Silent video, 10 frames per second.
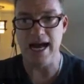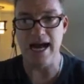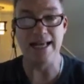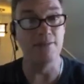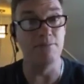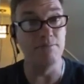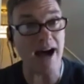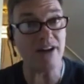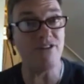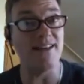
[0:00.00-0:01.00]
I can
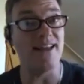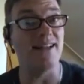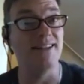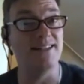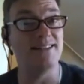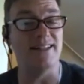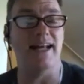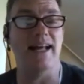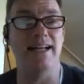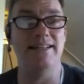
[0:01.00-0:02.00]
modify that list
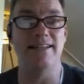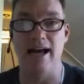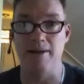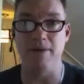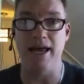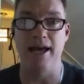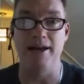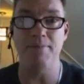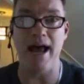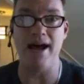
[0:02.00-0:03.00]
at any time
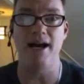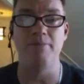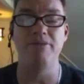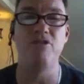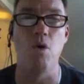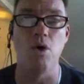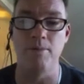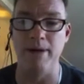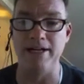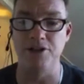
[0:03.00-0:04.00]
and pack up
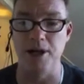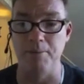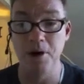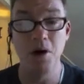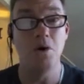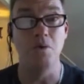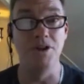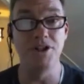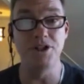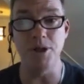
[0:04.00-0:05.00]
for my trip.
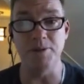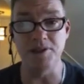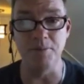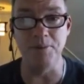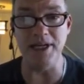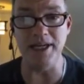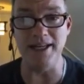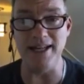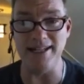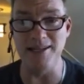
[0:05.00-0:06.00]
When the trip is
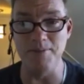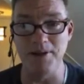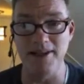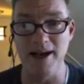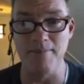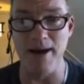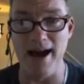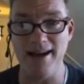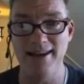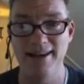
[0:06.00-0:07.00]
complete, I typically come
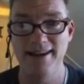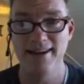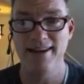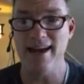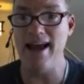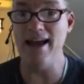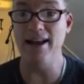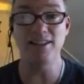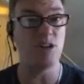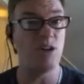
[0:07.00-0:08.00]
back and
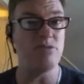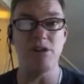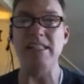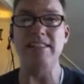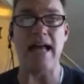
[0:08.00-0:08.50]
I sort of